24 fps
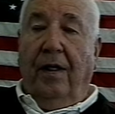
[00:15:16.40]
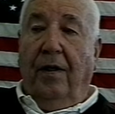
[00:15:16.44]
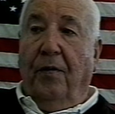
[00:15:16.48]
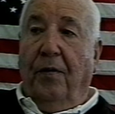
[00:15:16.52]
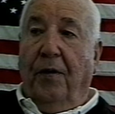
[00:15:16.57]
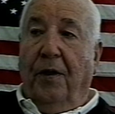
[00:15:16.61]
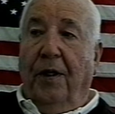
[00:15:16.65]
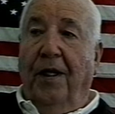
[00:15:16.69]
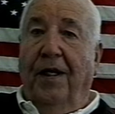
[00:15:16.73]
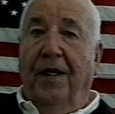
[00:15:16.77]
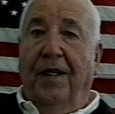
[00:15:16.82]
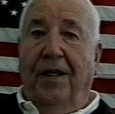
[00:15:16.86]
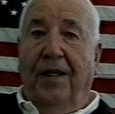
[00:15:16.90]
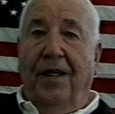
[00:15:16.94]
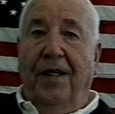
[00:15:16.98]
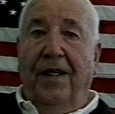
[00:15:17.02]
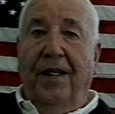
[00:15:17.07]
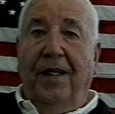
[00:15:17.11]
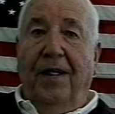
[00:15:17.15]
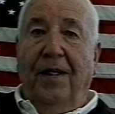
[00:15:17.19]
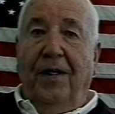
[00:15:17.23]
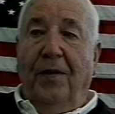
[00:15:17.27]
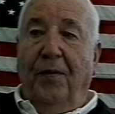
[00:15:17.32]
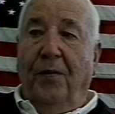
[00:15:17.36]

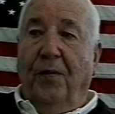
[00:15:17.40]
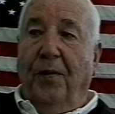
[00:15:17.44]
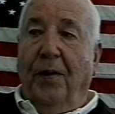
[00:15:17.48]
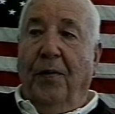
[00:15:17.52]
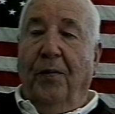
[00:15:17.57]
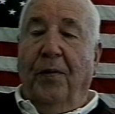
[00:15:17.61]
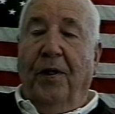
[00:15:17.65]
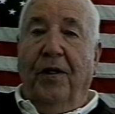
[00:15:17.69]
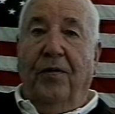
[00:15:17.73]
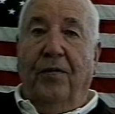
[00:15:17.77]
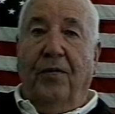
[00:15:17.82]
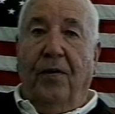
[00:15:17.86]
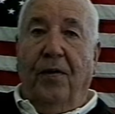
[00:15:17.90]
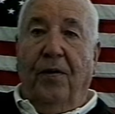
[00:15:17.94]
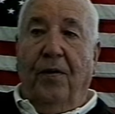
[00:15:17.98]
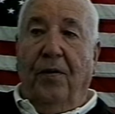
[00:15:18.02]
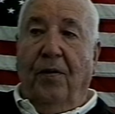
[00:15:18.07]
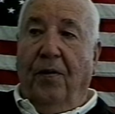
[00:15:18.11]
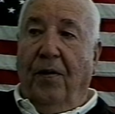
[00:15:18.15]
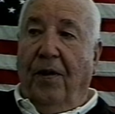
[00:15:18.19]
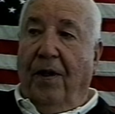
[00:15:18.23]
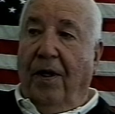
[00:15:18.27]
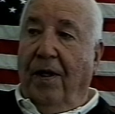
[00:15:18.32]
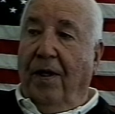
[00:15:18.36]
we, went
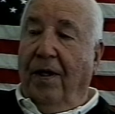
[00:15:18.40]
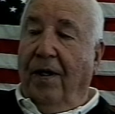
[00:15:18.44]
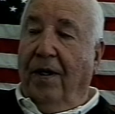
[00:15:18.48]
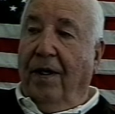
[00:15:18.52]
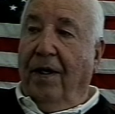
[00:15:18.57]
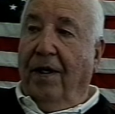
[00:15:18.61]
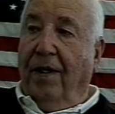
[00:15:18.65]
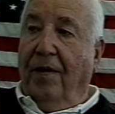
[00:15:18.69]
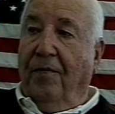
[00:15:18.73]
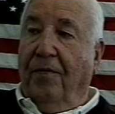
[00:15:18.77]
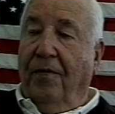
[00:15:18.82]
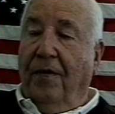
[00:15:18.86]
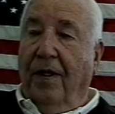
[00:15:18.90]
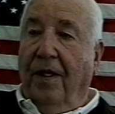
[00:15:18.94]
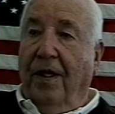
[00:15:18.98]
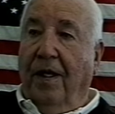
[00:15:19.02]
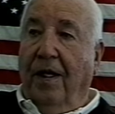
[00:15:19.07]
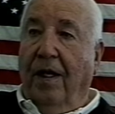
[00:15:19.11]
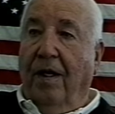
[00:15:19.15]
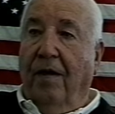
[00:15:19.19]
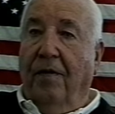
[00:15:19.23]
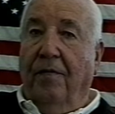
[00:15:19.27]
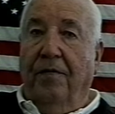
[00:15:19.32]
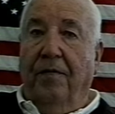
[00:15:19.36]
through uh,
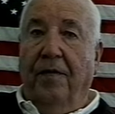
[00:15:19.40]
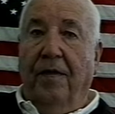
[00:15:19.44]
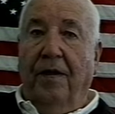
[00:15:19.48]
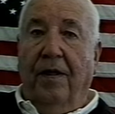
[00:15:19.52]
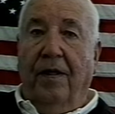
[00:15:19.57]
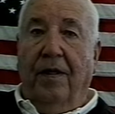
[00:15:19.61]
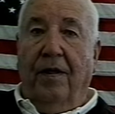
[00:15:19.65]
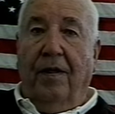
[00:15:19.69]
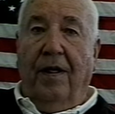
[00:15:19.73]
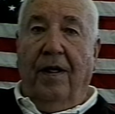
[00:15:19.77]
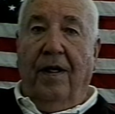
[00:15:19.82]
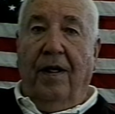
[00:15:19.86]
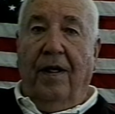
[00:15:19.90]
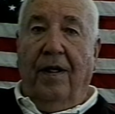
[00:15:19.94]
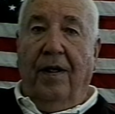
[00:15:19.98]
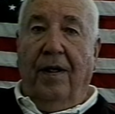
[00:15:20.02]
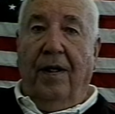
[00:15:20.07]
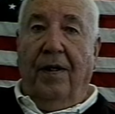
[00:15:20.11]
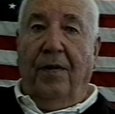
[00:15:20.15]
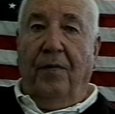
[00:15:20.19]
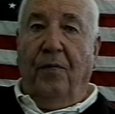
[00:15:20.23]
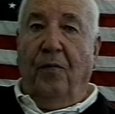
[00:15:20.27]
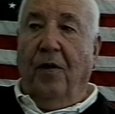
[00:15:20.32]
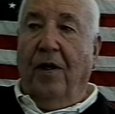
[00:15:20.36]
Philadelphia and,
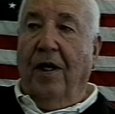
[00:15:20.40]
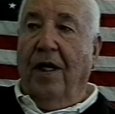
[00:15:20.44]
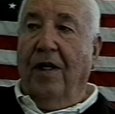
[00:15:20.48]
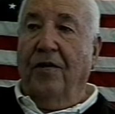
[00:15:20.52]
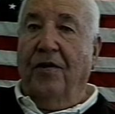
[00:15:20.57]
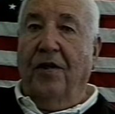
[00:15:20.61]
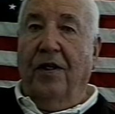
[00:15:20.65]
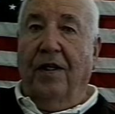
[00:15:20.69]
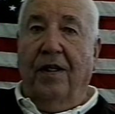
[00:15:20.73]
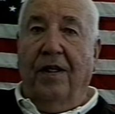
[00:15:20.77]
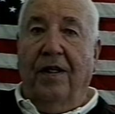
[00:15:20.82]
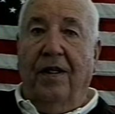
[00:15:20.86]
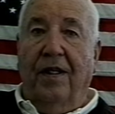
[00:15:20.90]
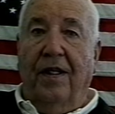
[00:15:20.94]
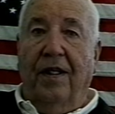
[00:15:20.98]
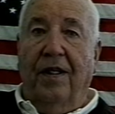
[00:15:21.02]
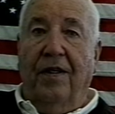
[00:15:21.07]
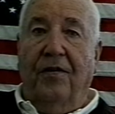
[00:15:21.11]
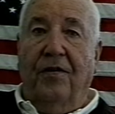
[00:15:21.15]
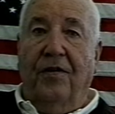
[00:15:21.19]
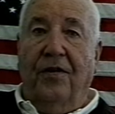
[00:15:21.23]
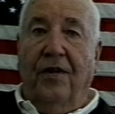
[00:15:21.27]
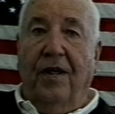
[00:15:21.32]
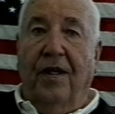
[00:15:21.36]
and Washington,
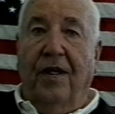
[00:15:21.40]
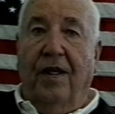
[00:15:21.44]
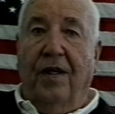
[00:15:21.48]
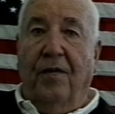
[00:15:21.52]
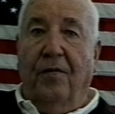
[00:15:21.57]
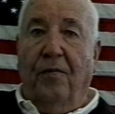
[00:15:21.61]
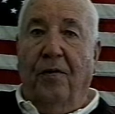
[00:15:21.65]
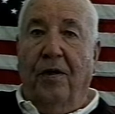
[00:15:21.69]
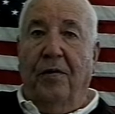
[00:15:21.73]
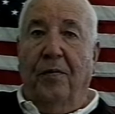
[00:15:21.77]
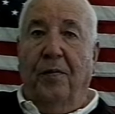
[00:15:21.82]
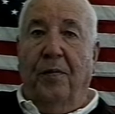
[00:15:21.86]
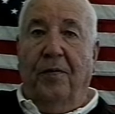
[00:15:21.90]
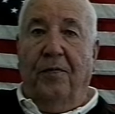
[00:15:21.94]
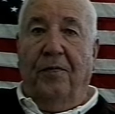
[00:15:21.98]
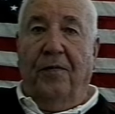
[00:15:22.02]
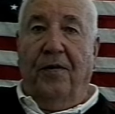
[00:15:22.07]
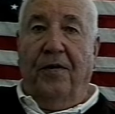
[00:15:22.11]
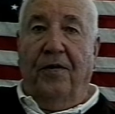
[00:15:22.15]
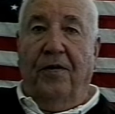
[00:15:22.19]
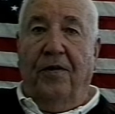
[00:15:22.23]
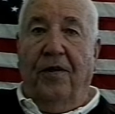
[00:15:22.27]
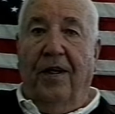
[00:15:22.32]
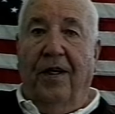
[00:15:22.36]
D.C., and Richmond,
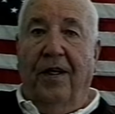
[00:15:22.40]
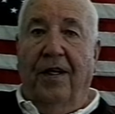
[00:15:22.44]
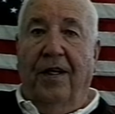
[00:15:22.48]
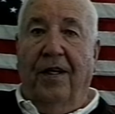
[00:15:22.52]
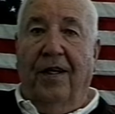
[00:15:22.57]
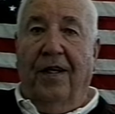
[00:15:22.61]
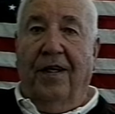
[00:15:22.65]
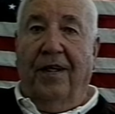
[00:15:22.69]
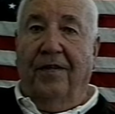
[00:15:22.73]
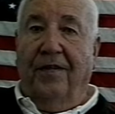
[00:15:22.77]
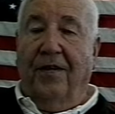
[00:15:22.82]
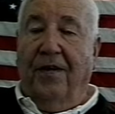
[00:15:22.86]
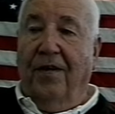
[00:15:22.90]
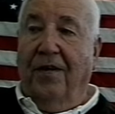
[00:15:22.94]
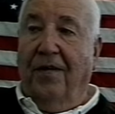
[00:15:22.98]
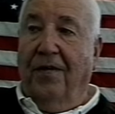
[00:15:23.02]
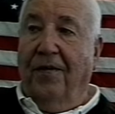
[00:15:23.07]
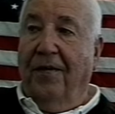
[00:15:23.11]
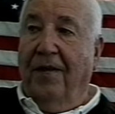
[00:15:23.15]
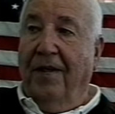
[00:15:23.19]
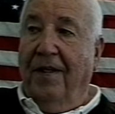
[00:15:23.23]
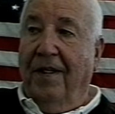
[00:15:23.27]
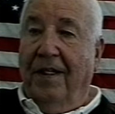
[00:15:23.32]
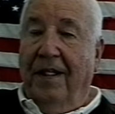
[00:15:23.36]
Virginia, and
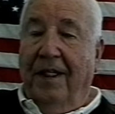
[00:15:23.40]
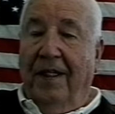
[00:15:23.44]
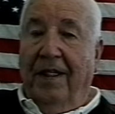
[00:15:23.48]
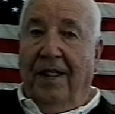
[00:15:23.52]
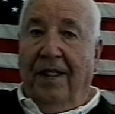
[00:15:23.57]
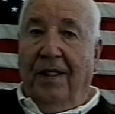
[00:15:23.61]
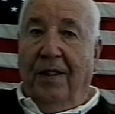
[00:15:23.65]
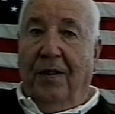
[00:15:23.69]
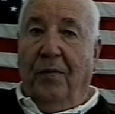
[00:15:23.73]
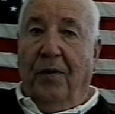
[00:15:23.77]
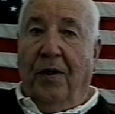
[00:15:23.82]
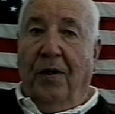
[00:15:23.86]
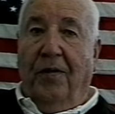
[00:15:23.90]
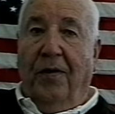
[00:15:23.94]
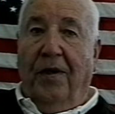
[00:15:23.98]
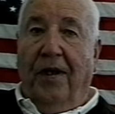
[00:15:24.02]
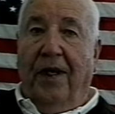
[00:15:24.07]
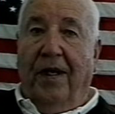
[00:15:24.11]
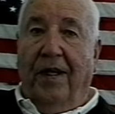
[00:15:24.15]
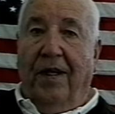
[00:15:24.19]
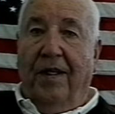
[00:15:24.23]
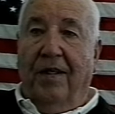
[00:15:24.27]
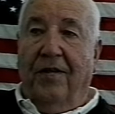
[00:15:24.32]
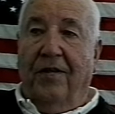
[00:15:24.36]
so we were
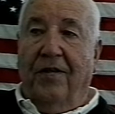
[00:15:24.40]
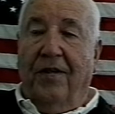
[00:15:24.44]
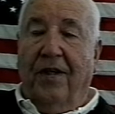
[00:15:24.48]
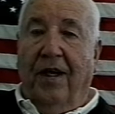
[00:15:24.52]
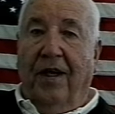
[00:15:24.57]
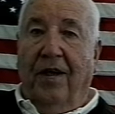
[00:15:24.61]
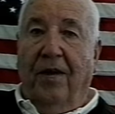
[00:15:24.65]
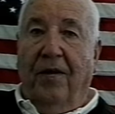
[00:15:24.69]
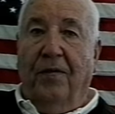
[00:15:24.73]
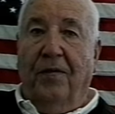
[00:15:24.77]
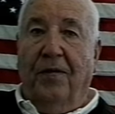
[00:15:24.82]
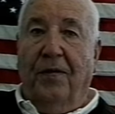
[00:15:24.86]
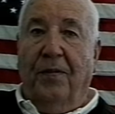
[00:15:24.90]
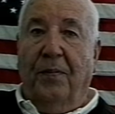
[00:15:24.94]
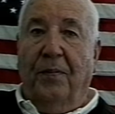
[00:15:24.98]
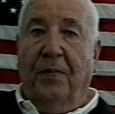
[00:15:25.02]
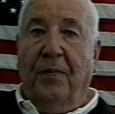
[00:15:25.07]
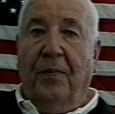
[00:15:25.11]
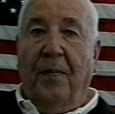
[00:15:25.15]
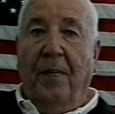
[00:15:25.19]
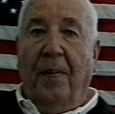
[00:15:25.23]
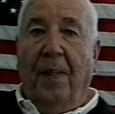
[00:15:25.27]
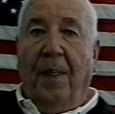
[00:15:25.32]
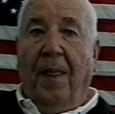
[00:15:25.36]
headed south.
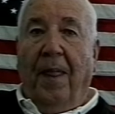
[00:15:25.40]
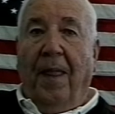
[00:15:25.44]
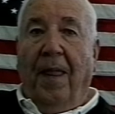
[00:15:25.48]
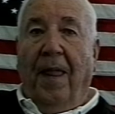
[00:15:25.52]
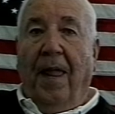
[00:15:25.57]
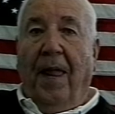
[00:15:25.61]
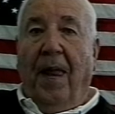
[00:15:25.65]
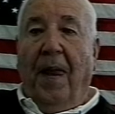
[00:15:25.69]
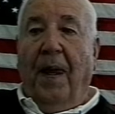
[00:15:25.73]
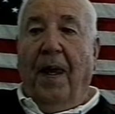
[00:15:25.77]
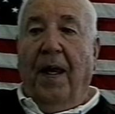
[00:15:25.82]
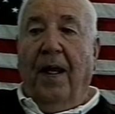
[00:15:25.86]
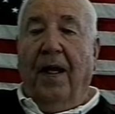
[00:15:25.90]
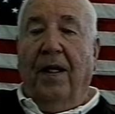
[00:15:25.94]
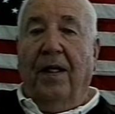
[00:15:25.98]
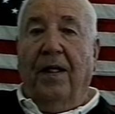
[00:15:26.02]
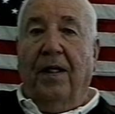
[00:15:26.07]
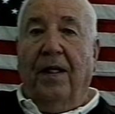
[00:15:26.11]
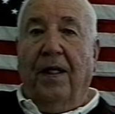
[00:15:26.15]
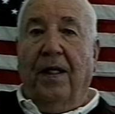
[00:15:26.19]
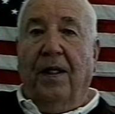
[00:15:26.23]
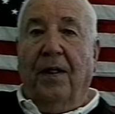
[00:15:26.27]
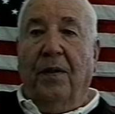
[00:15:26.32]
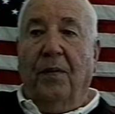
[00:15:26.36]

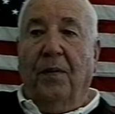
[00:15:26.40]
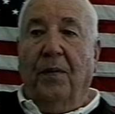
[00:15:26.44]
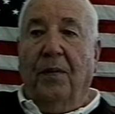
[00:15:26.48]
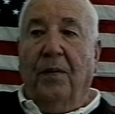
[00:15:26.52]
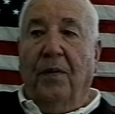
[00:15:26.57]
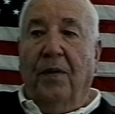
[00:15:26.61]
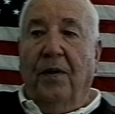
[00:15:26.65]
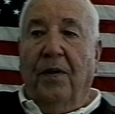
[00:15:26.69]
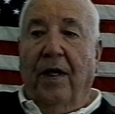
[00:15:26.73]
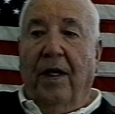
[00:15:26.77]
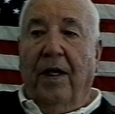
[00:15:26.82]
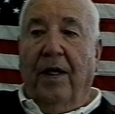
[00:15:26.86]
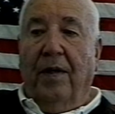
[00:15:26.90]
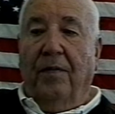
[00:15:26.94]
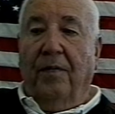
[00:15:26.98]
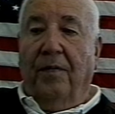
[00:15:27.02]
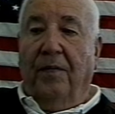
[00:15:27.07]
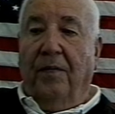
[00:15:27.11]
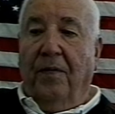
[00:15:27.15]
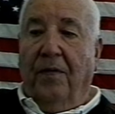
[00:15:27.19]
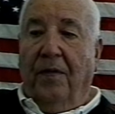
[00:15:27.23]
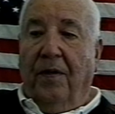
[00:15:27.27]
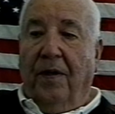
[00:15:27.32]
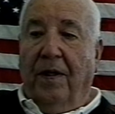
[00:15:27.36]
And uh, we were on it
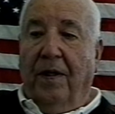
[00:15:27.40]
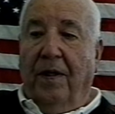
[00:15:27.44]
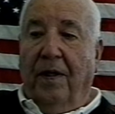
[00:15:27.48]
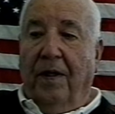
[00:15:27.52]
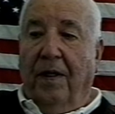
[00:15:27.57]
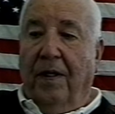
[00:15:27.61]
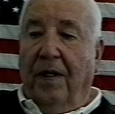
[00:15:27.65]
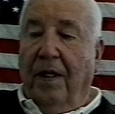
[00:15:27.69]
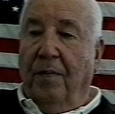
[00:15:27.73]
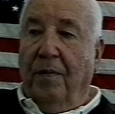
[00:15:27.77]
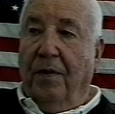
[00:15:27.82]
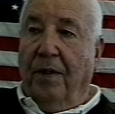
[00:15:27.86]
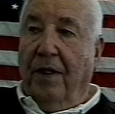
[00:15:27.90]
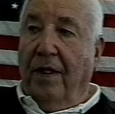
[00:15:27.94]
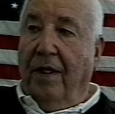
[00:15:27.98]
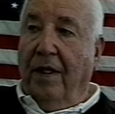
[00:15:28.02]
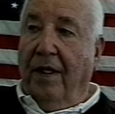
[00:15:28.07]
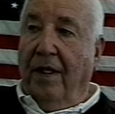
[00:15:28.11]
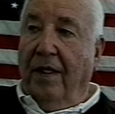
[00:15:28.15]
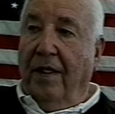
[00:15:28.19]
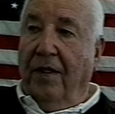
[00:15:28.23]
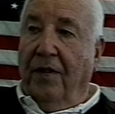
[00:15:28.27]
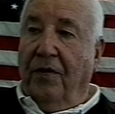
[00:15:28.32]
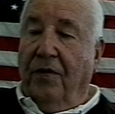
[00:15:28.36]
for a couple of
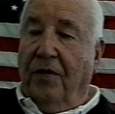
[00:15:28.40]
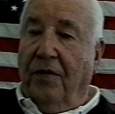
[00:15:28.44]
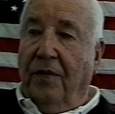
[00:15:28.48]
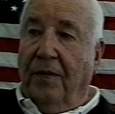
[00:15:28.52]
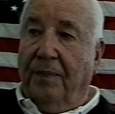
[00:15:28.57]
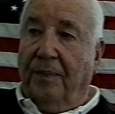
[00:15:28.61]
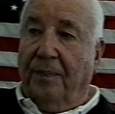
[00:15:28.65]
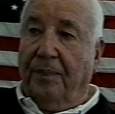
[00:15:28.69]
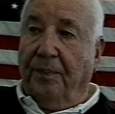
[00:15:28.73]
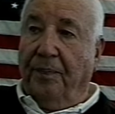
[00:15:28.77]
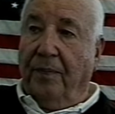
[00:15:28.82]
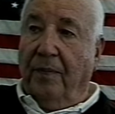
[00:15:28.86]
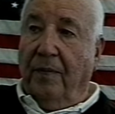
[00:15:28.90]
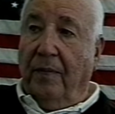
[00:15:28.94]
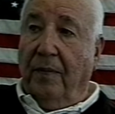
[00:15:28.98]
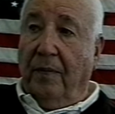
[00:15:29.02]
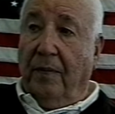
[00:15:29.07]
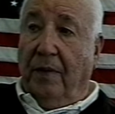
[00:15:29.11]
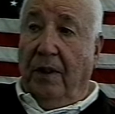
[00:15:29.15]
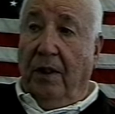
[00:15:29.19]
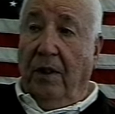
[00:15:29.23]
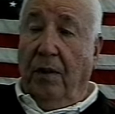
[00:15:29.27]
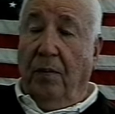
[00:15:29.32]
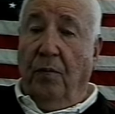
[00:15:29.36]
days.
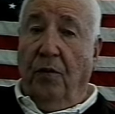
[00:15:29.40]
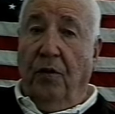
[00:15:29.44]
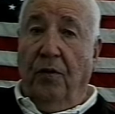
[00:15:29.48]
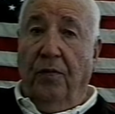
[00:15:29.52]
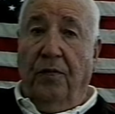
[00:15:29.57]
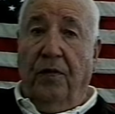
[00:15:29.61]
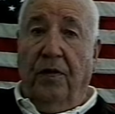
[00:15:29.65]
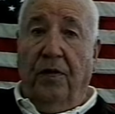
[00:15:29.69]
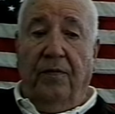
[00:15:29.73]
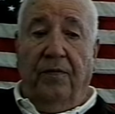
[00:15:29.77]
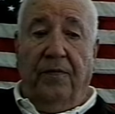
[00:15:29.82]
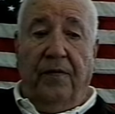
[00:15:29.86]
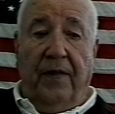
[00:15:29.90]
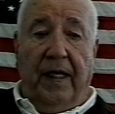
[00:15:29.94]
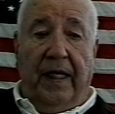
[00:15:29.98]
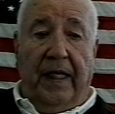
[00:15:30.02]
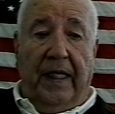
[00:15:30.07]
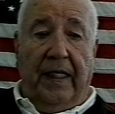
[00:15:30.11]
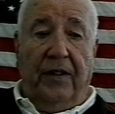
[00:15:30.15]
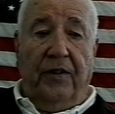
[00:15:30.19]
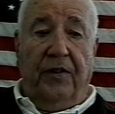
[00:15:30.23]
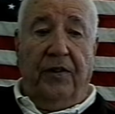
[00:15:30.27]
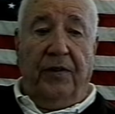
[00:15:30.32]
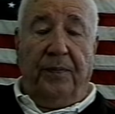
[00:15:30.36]
Didn't move too
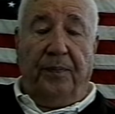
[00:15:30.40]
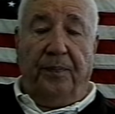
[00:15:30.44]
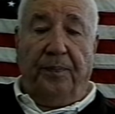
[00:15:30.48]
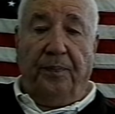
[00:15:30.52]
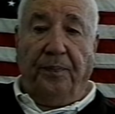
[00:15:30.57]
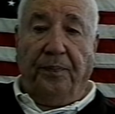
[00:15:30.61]
fast.